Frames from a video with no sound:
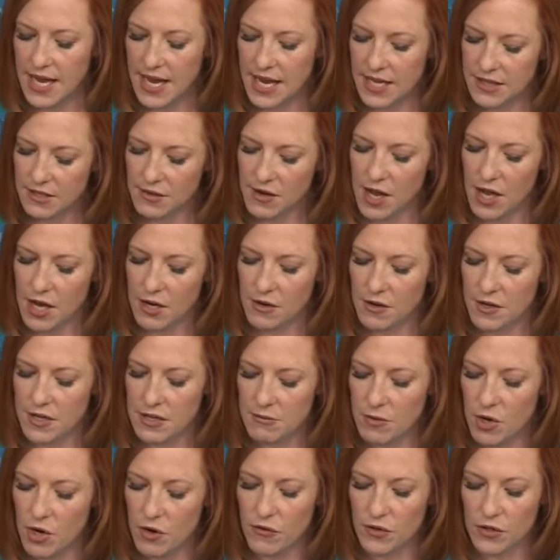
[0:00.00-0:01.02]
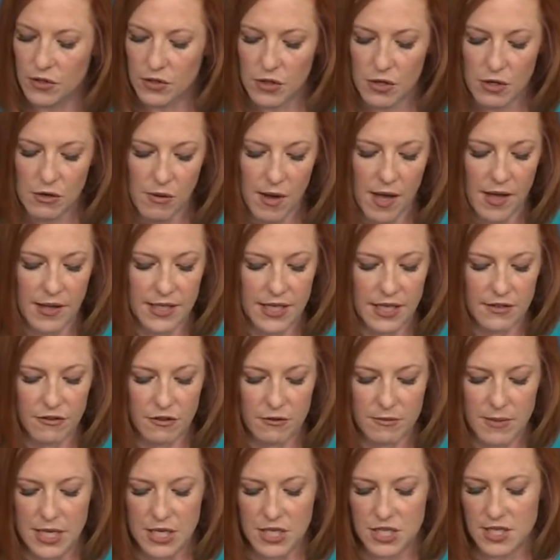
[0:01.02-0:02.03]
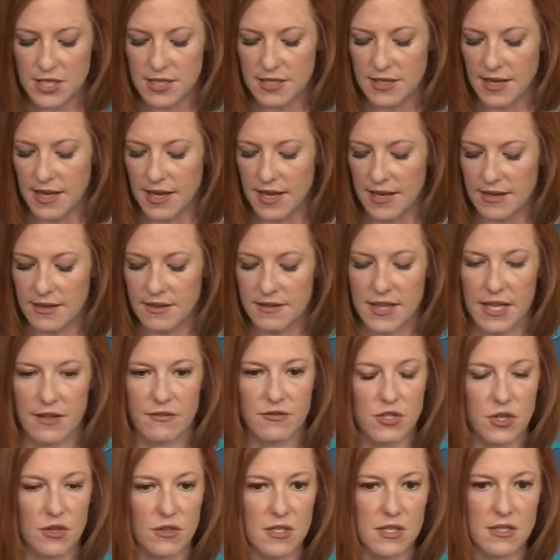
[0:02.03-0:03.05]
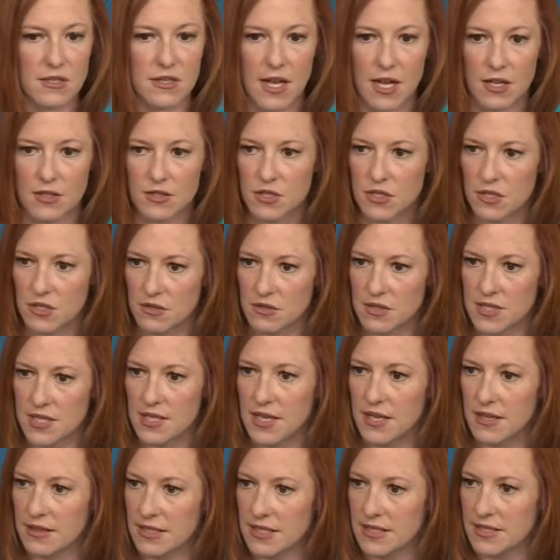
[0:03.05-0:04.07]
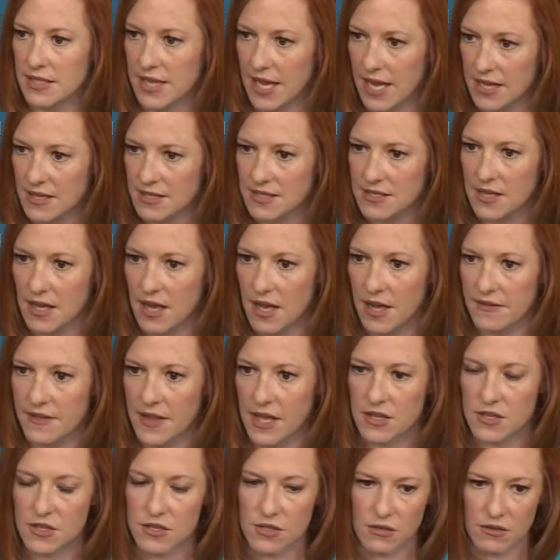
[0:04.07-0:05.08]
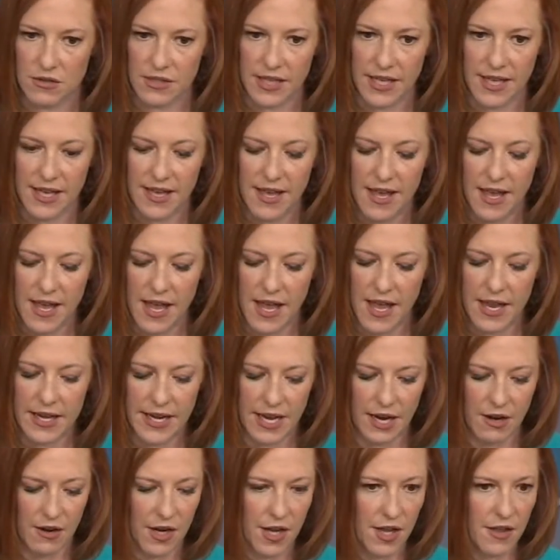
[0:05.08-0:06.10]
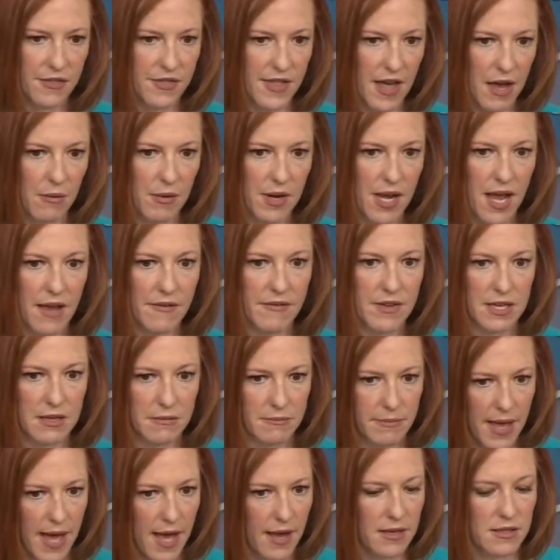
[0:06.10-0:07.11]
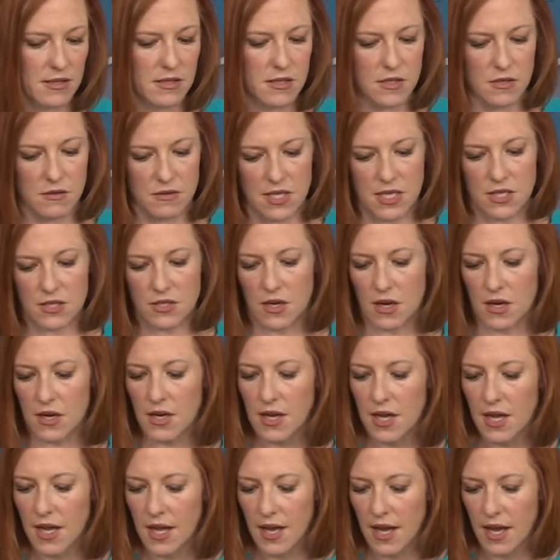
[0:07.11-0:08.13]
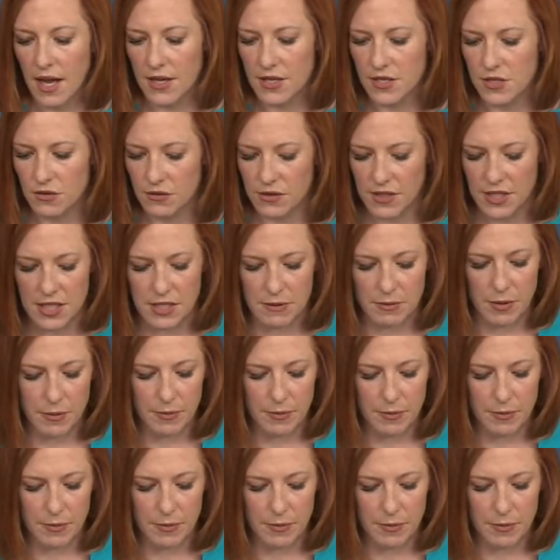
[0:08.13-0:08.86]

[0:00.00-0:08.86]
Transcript: in their algorithm over low quality information, and they've chosen not to use it in this case, and that's certainly an area that would have an impact. So these are certainly the